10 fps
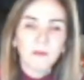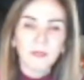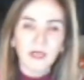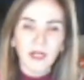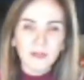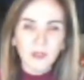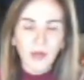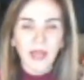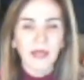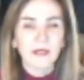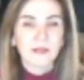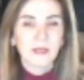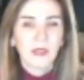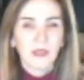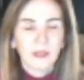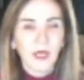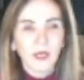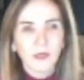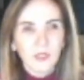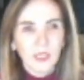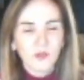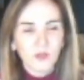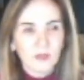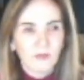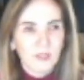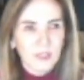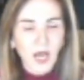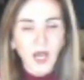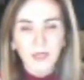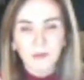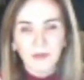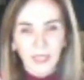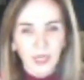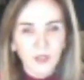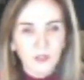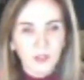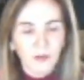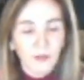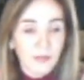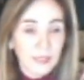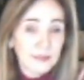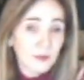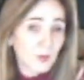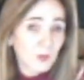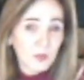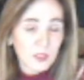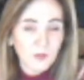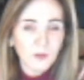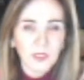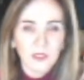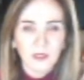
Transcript: but it also has connotations of the time and the era and the things that we were doing.